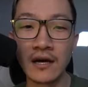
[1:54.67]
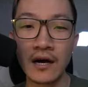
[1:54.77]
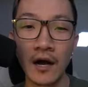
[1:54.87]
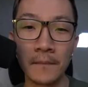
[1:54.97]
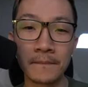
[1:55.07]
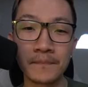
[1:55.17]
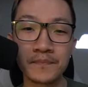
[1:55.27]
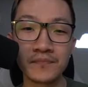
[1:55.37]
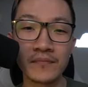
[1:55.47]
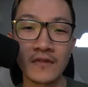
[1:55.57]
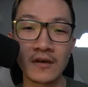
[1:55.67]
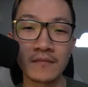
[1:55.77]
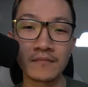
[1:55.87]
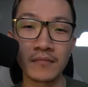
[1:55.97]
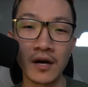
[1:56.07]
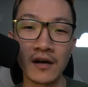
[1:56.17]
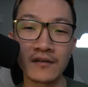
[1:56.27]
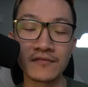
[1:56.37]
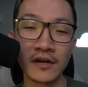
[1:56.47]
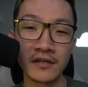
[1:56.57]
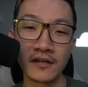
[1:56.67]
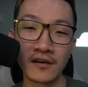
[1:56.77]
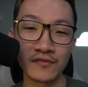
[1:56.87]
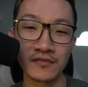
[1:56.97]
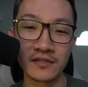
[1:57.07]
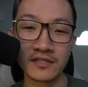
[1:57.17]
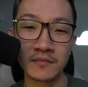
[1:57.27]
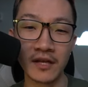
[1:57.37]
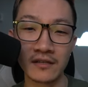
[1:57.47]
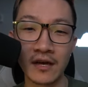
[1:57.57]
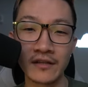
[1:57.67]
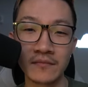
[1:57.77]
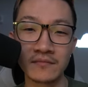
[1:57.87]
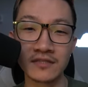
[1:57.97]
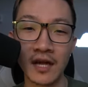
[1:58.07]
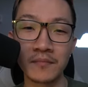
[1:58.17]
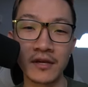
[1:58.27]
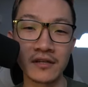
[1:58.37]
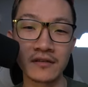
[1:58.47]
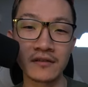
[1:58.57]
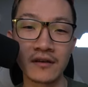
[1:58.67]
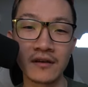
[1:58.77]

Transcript: But funny enough, it seemed like a lot of them stopped baiting